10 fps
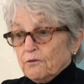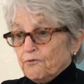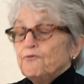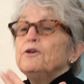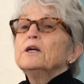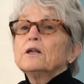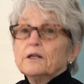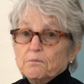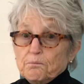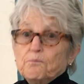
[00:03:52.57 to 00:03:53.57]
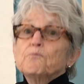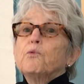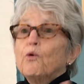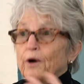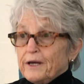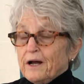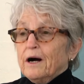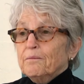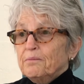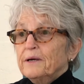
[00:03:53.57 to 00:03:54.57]
feel buoyed
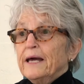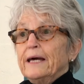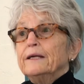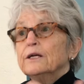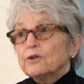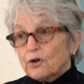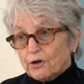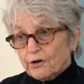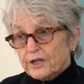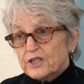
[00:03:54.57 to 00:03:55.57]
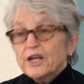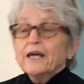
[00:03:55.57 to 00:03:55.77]
up and encouraged,